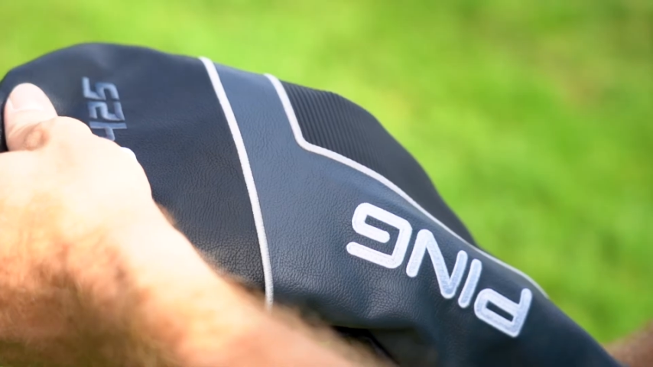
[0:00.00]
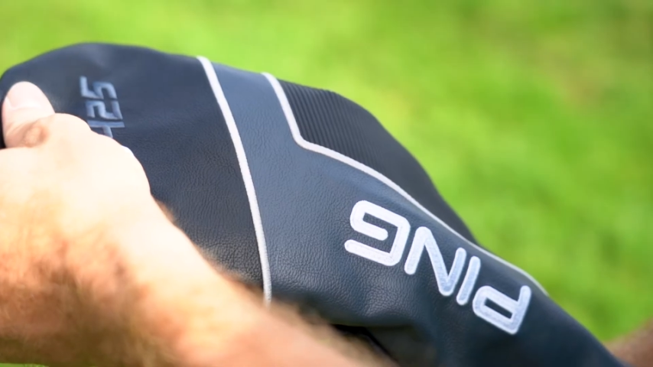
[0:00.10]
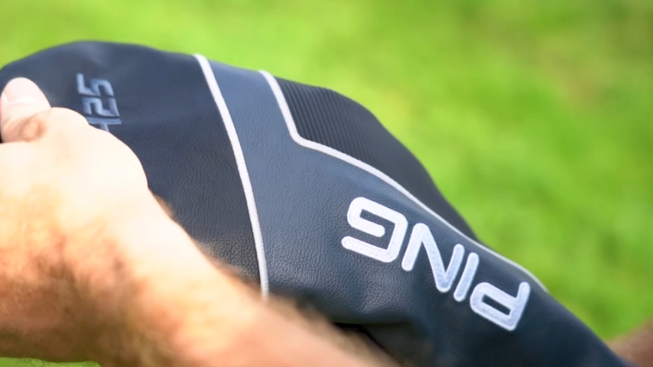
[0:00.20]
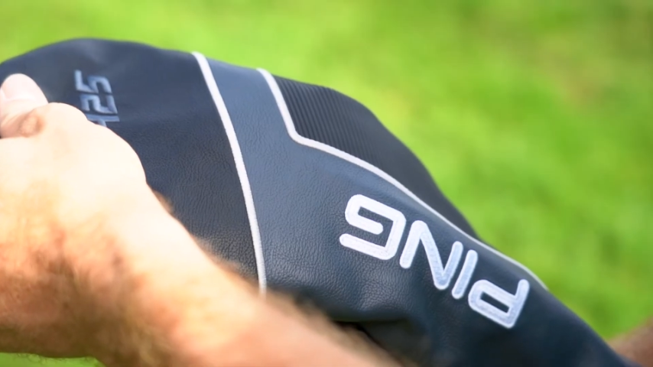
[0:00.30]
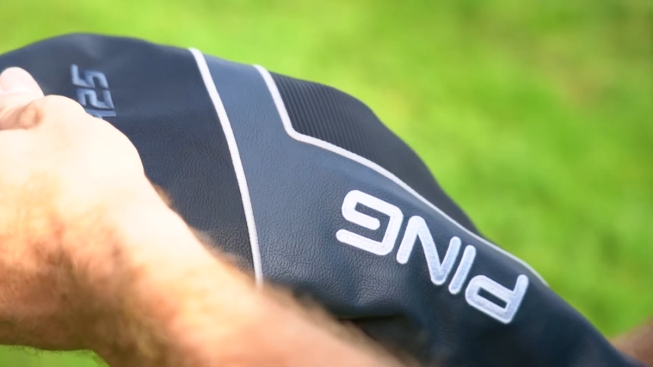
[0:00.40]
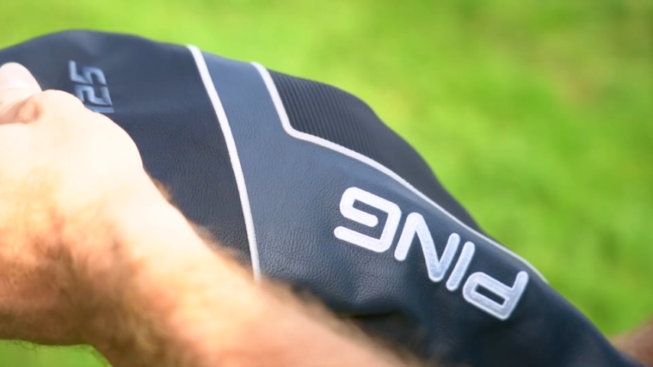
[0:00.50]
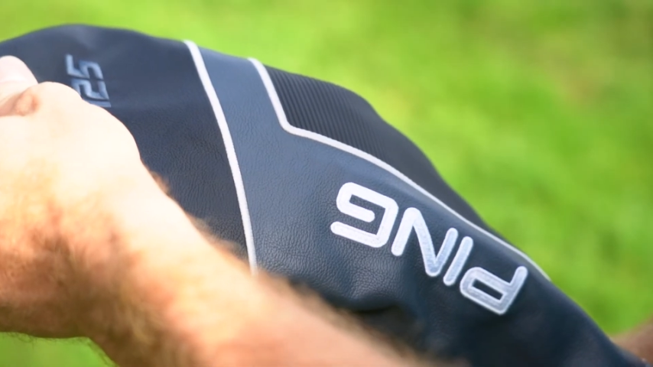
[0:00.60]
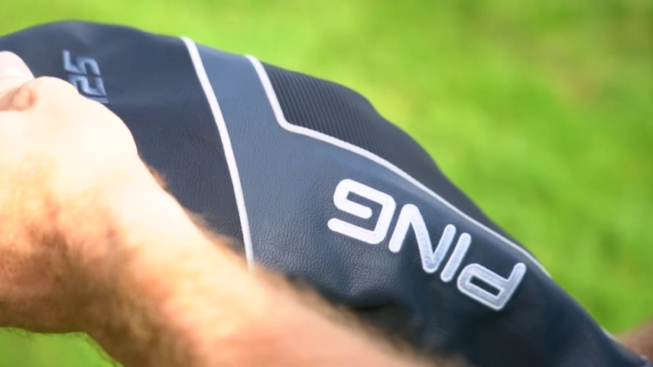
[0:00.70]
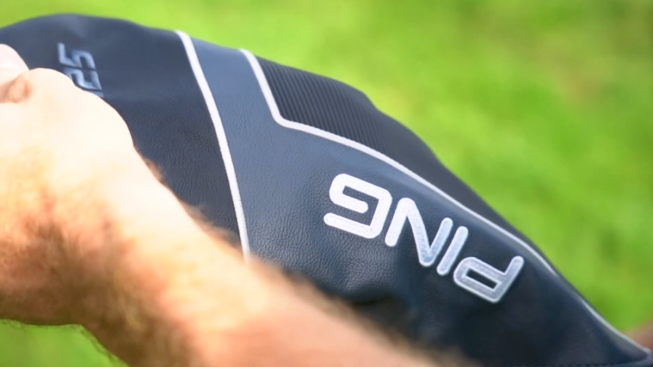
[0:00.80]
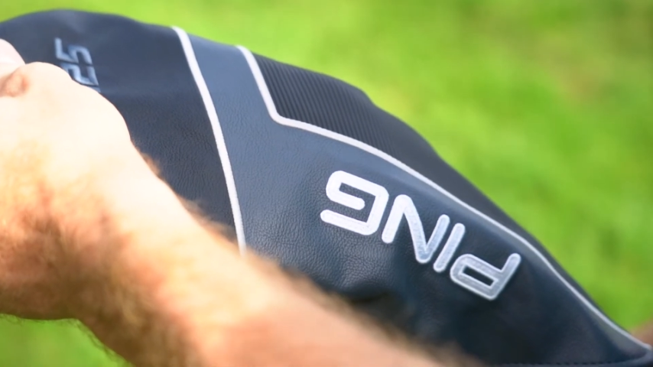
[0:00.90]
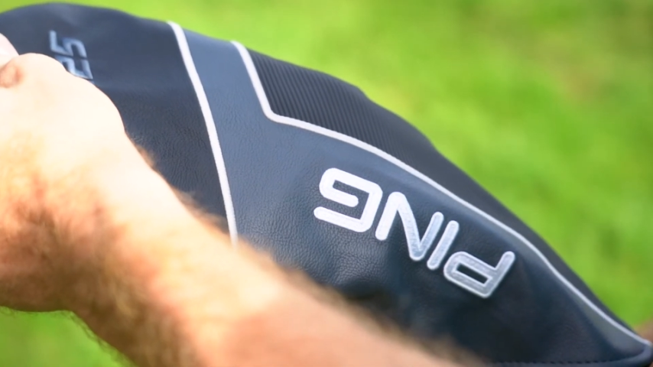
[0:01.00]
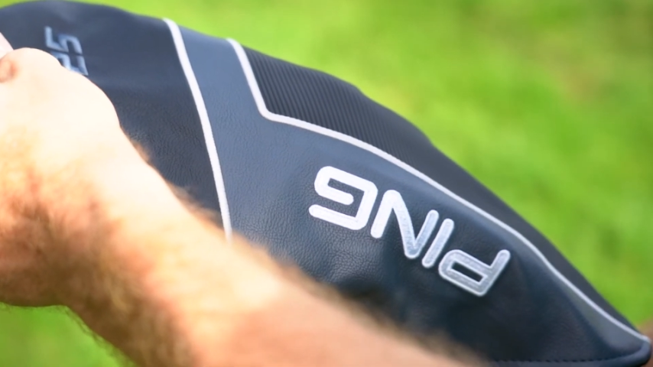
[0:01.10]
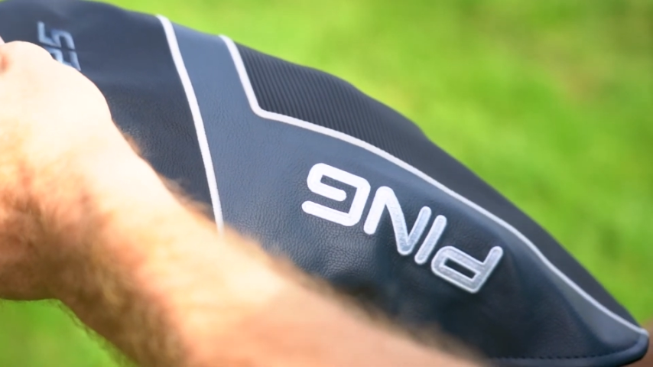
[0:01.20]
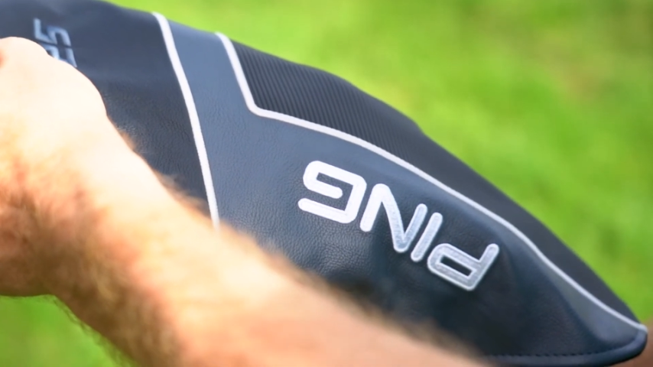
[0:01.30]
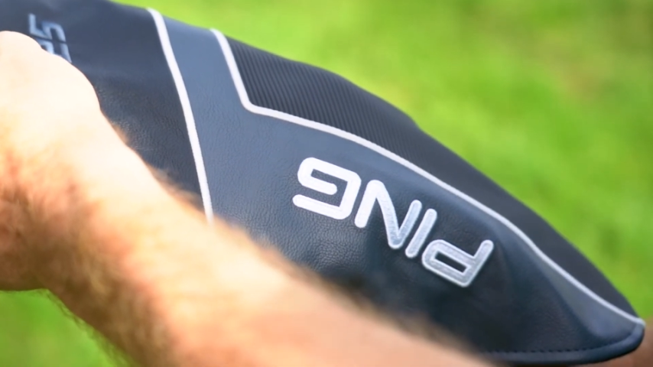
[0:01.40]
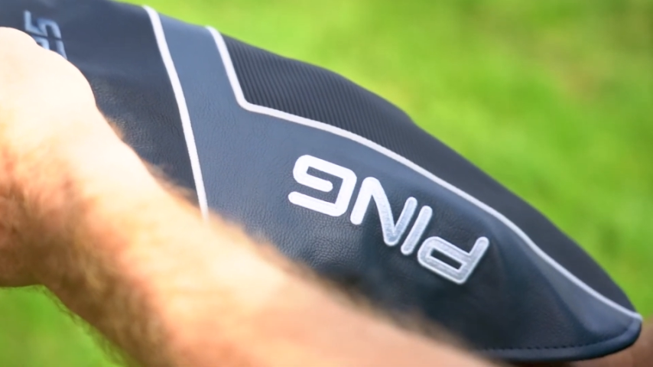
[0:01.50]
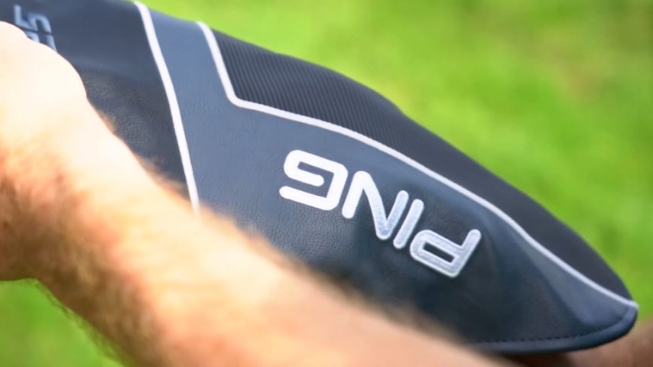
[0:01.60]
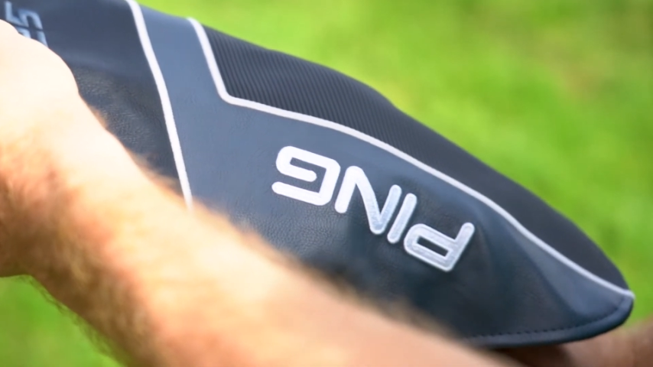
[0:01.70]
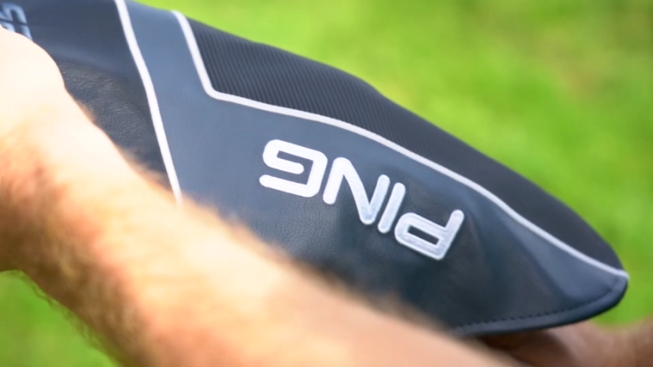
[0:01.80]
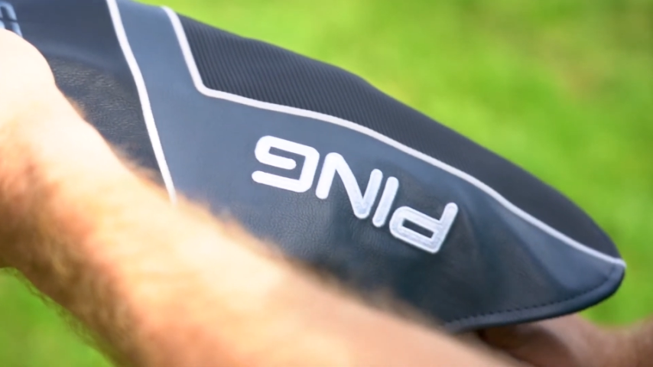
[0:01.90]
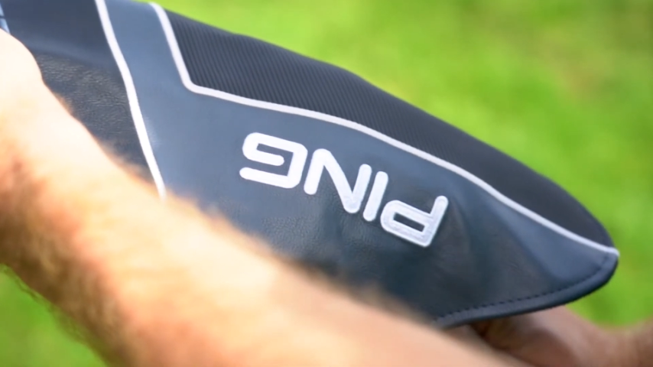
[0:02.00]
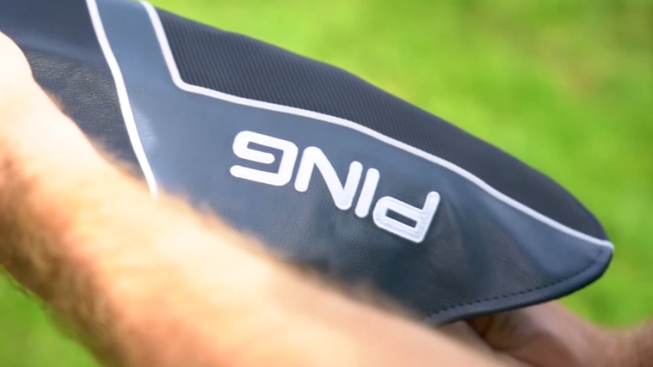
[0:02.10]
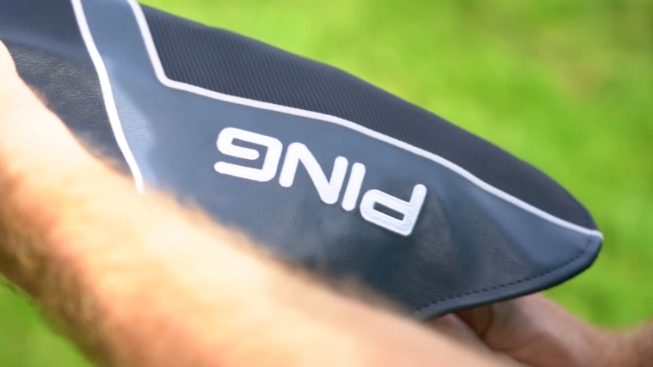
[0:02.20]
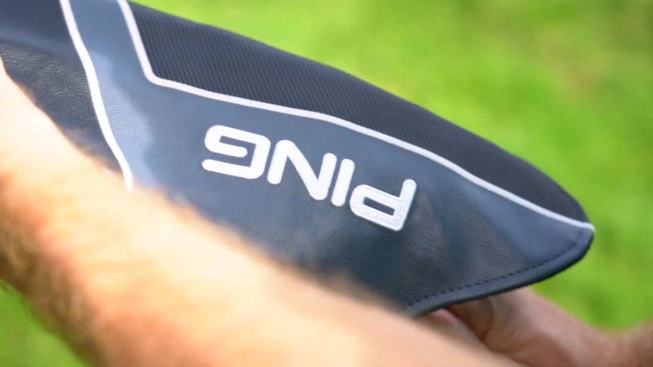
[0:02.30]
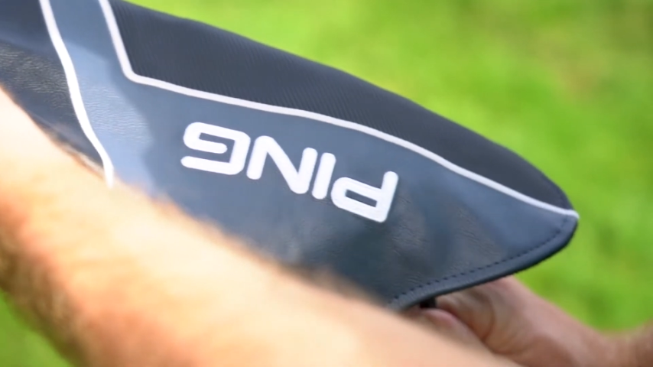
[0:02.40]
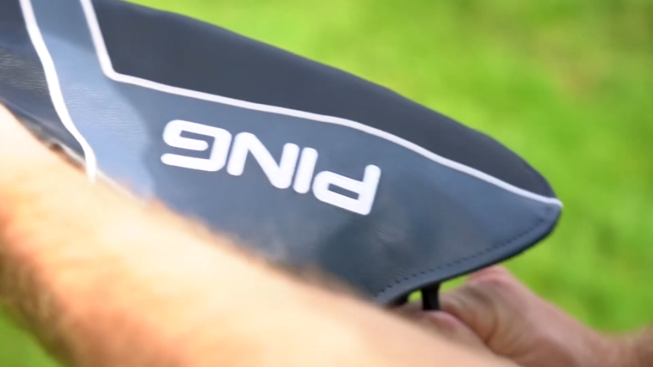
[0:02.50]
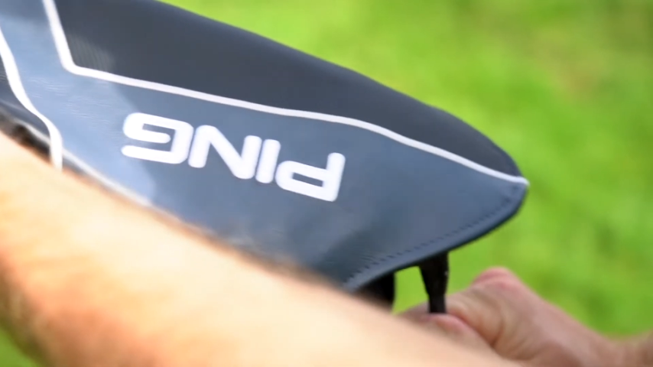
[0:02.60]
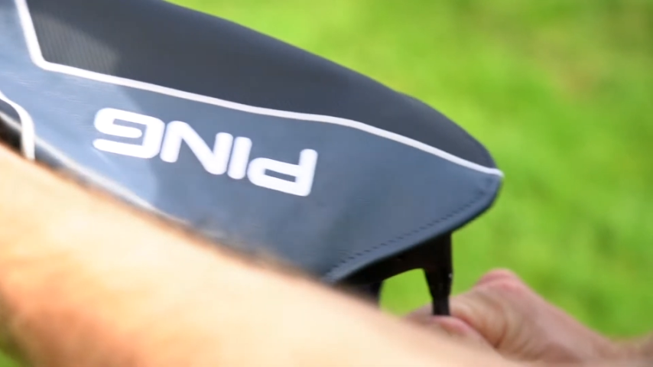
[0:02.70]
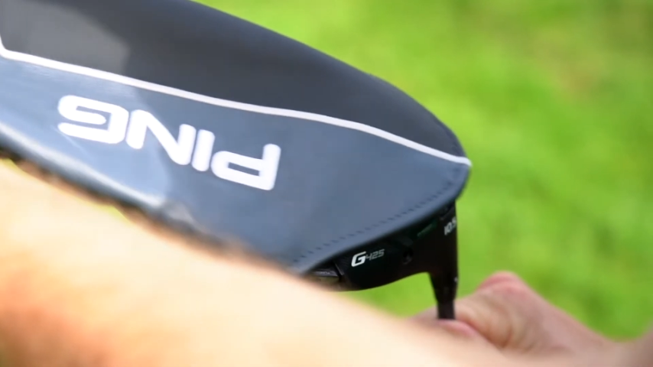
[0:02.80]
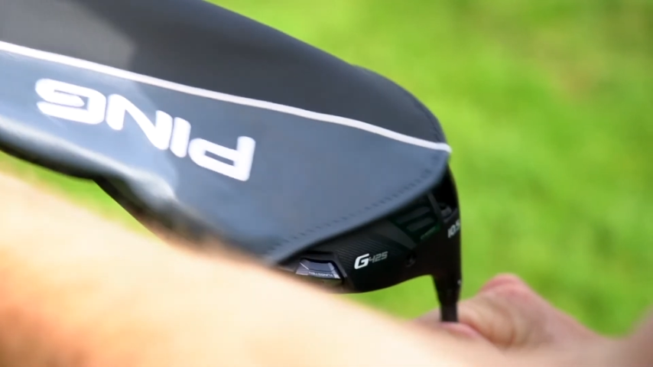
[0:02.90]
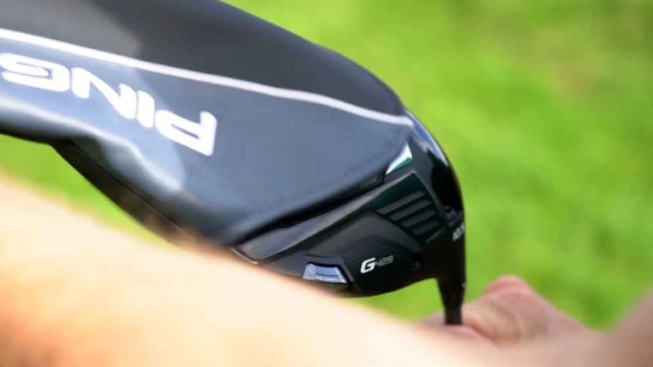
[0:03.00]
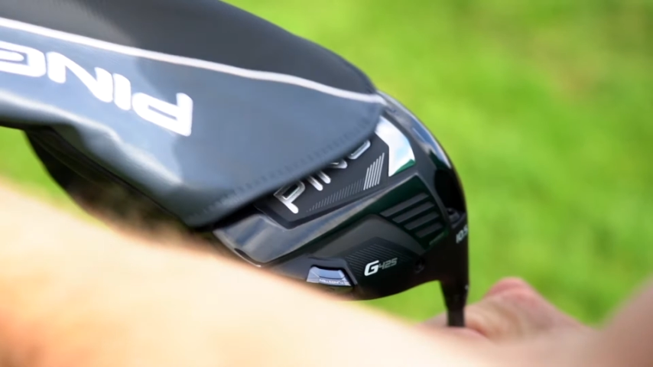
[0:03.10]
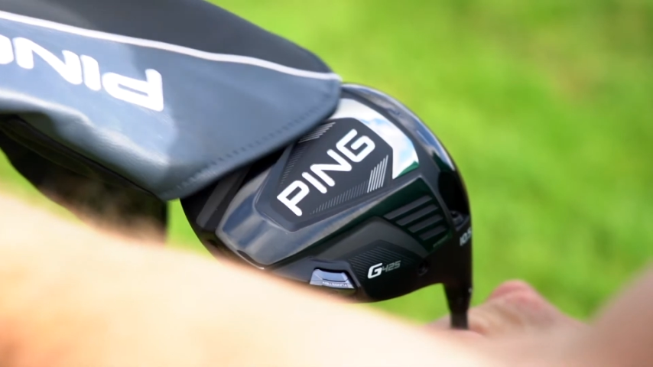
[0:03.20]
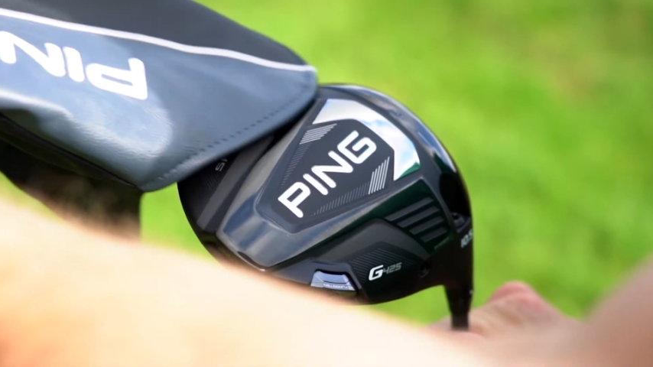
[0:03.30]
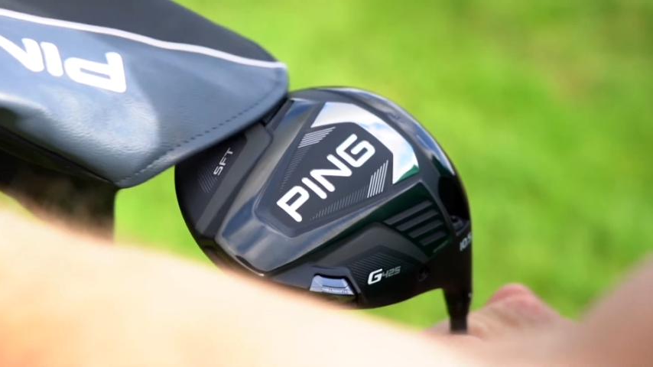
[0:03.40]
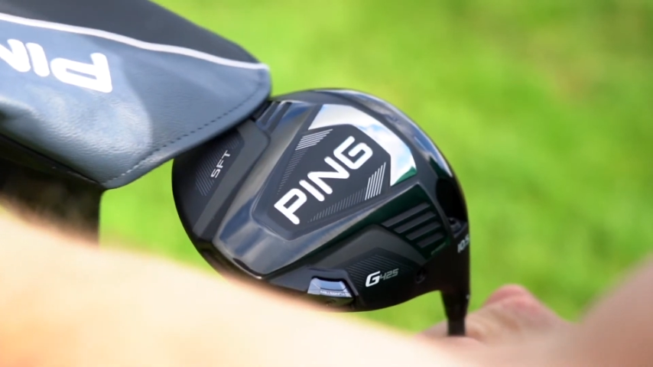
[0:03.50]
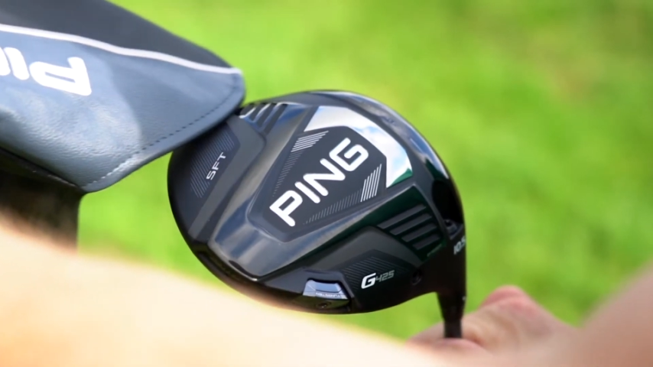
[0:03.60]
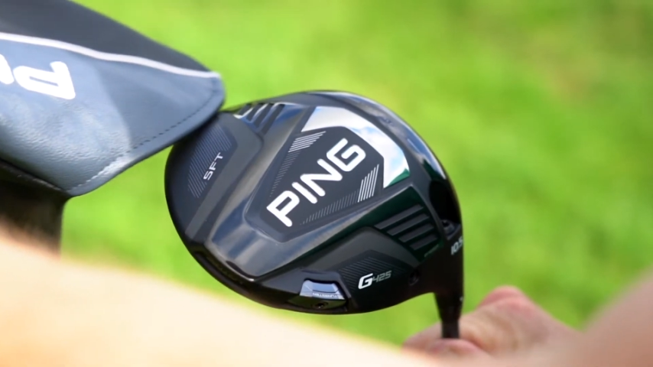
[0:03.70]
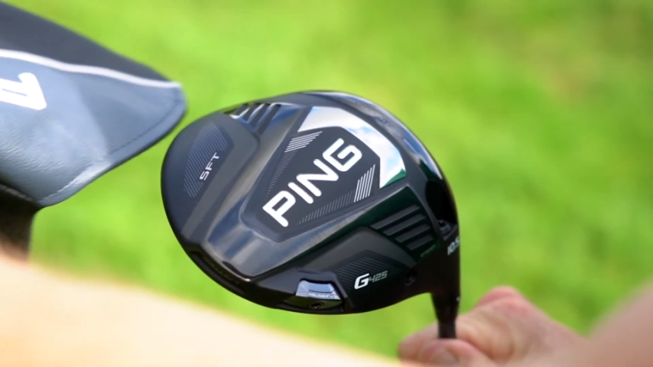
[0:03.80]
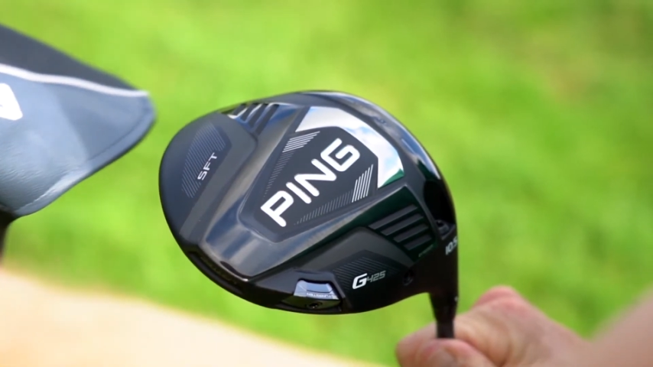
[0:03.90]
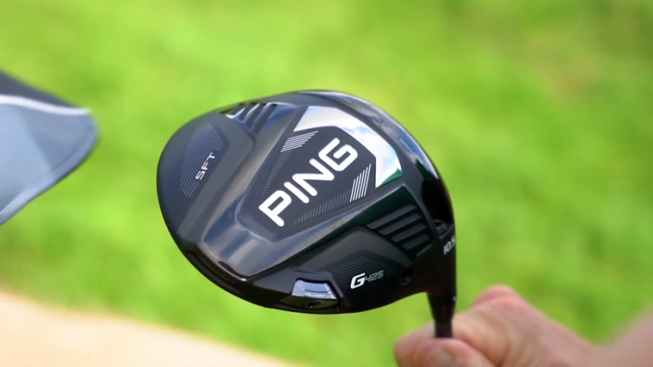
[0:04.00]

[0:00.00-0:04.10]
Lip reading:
(no speaker visible)